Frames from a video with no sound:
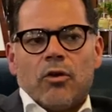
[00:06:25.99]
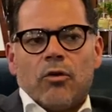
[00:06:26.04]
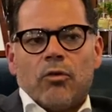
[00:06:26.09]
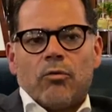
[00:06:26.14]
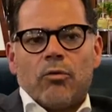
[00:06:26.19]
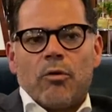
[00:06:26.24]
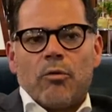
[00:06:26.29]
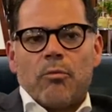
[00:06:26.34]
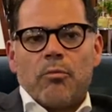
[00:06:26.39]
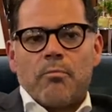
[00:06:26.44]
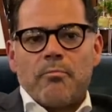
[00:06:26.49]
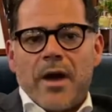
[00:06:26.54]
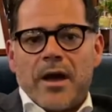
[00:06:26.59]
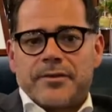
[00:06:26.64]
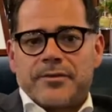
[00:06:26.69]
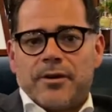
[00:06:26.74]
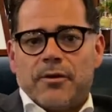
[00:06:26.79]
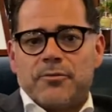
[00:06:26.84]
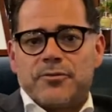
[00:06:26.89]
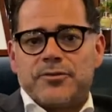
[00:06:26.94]
Well,
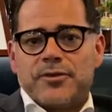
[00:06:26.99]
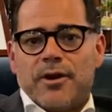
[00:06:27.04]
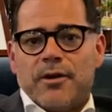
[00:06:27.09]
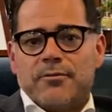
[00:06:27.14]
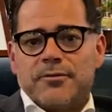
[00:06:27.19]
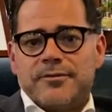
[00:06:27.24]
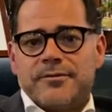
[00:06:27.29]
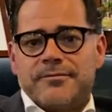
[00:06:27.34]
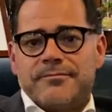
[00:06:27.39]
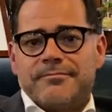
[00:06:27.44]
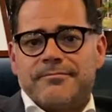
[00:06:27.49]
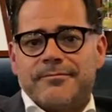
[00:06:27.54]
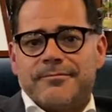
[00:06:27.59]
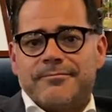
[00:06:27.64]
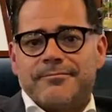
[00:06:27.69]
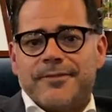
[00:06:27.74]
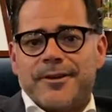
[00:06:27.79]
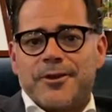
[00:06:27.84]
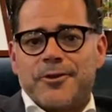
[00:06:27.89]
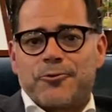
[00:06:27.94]
Max, I was
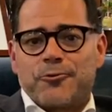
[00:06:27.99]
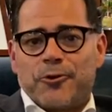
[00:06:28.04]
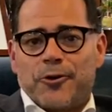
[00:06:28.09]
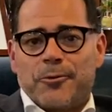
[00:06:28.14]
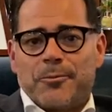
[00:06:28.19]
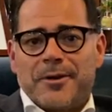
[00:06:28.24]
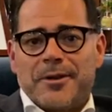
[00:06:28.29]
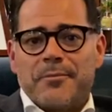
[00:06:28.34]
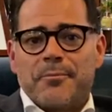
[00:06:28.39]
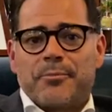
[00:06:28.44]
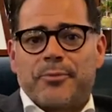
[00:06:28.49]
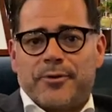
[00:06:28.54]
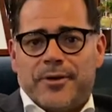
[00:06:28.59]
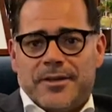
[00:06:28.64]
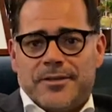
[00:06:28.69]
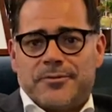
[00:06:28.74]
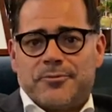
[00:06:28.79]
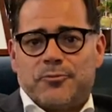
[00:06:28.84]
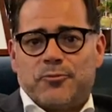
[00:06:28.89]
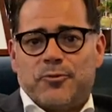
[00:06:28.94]
incredibly
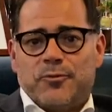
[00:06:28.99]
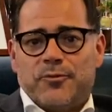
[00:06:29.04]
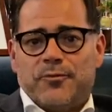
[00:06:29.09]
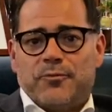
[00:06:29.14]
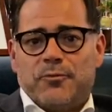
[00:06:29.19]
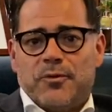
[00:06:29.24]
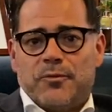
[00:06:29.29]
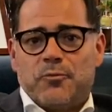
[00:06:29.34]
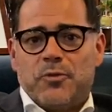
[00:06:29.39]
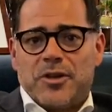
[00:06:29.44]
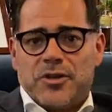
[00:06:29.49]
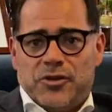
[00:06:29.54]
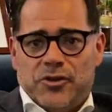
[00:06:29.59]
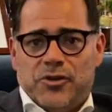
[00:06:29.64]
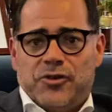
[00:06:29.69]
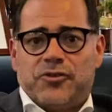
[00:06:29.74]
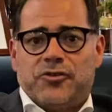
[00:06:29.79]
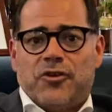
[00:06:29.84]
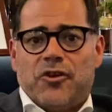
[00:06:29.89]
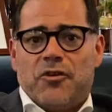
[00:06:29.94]
impressed with what you
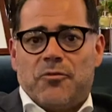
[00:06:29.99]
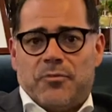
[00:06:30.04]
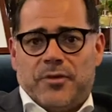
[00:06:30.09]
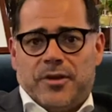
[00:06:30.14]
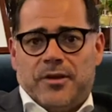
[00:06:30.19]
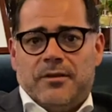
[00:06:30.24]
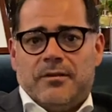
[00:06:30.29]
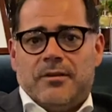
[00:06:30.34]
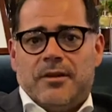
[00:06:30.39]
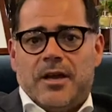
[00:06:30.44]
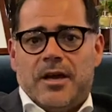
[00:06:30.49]
showed me.